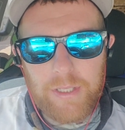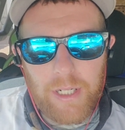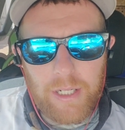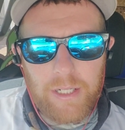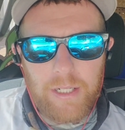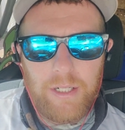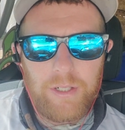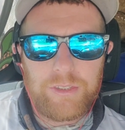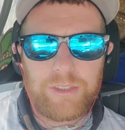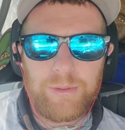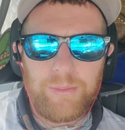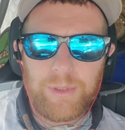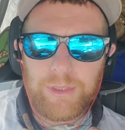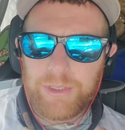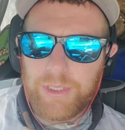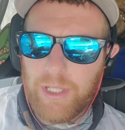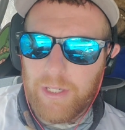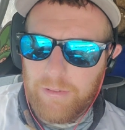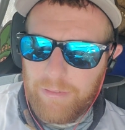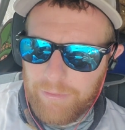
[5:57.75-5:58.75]
to the
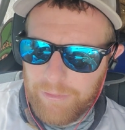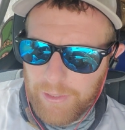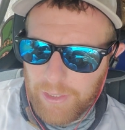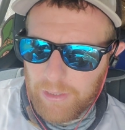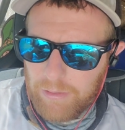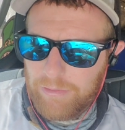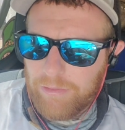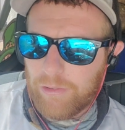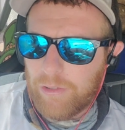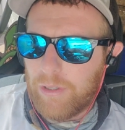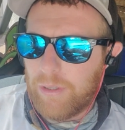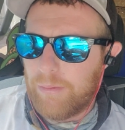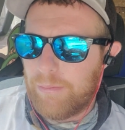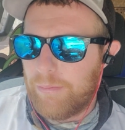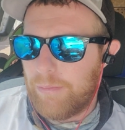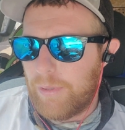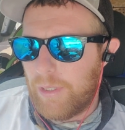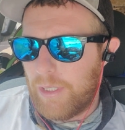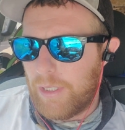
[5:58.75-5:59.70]
customers, get a feel for them.